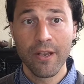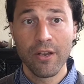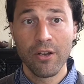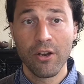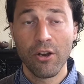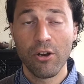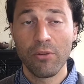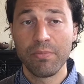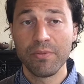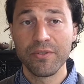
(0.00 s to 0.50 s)

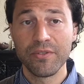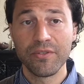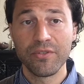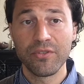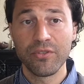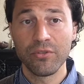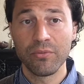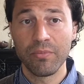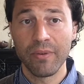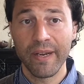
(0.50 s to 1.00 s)
opens
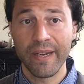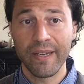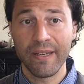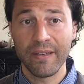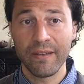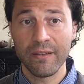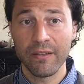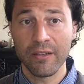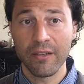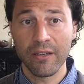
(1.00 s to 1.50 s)
your
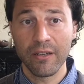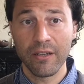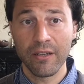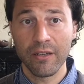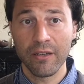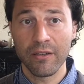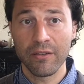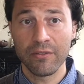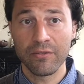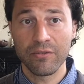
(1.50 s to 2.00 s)
brain
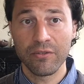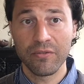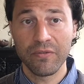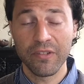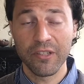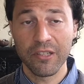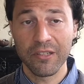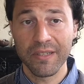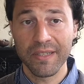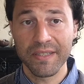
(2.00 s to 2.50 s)
uh, to
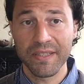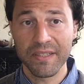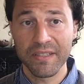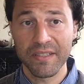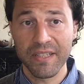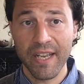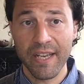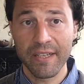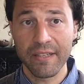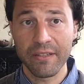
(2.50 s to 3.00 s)
feeling less
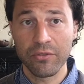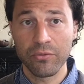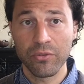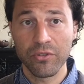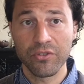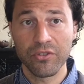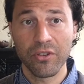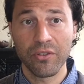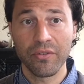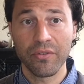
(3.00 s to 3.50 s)
anxiety towards other,